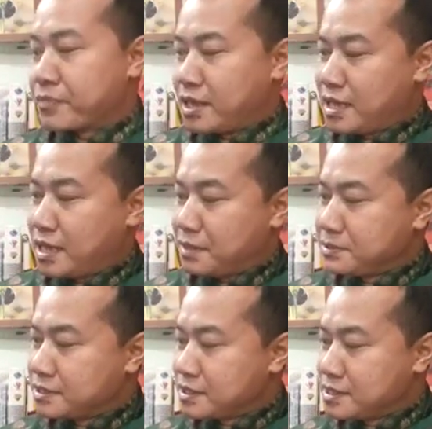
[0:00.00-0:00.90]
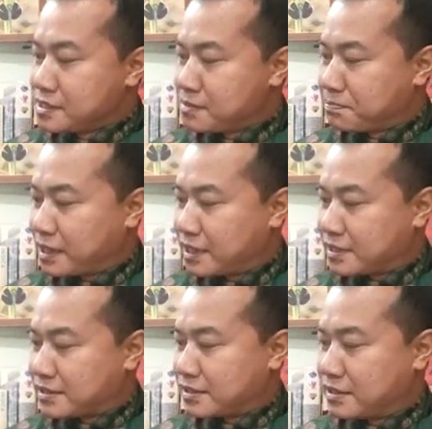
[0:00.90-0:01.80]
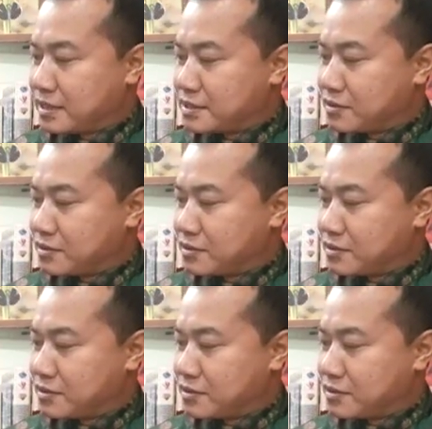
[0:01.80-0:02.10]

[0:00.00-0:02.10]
A habitat is a place that an